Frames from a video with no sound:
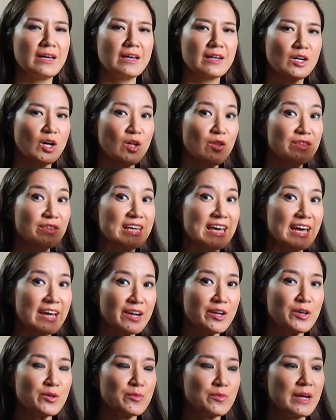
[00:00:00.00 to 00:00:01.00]
called the
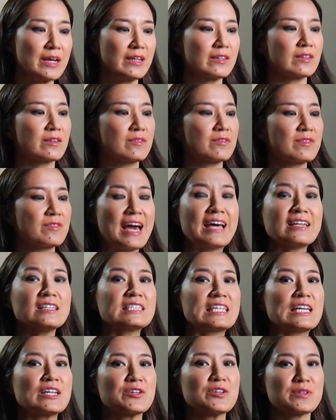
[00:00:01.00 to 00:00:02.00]
aerator. That'll
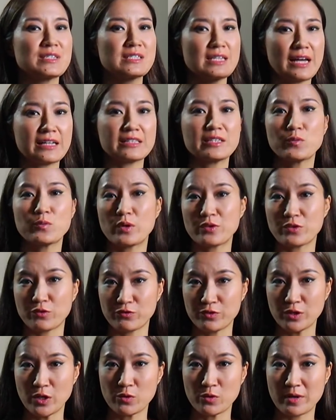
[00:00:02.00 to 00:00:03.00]
tell you exactly what the
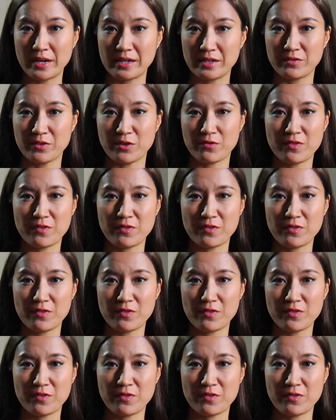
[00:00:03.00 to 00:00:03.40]
flow rate of your